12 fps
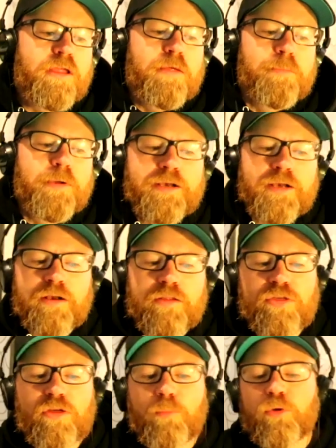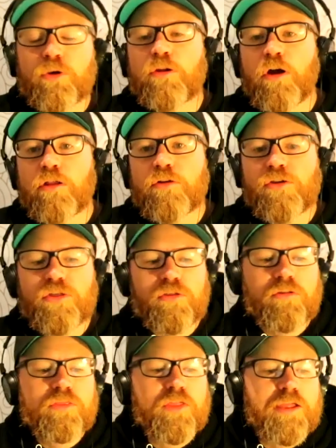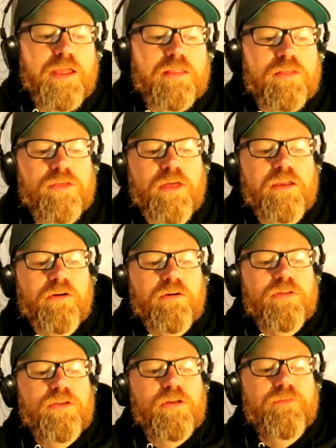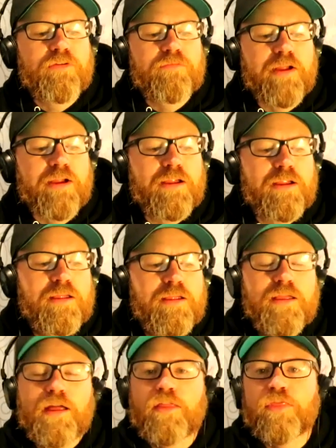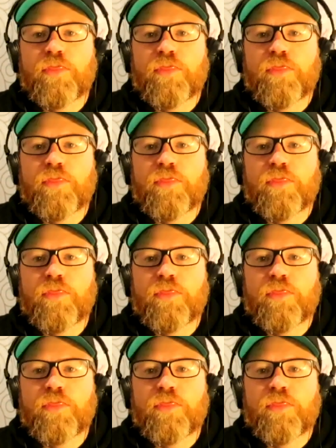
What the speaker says: but he needed someone who understood the ins and outs of a rink, and